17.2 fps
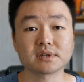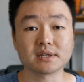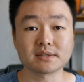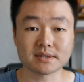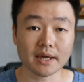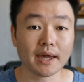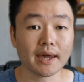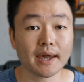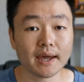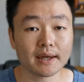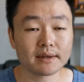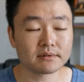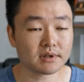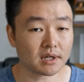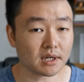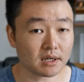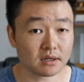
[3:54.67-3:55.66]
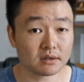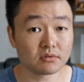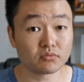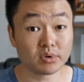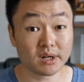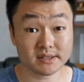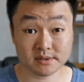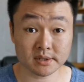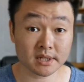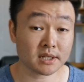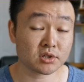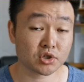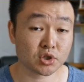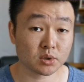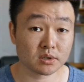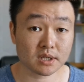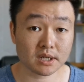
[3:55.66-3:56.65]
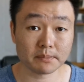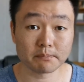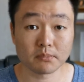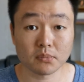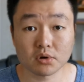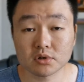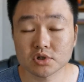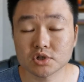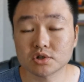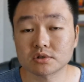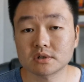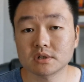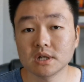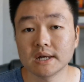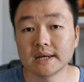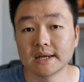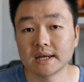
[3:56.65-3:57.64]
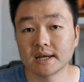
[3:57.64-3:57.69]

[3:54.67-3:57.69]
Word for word: its hand in residential, commercial,